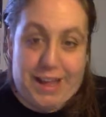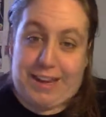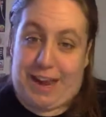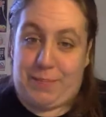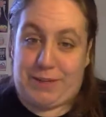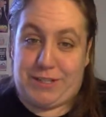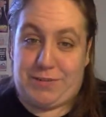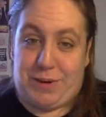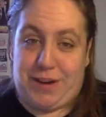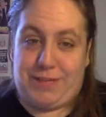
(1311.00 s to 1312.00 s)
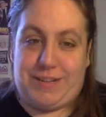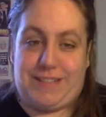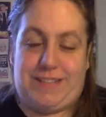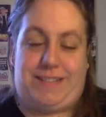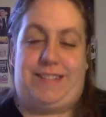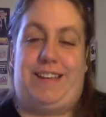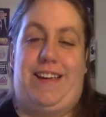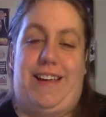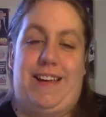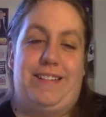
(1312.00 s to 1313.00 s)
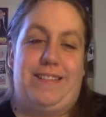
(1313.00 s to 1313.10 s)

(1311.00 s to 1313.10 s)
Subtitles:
Captain Swan, because I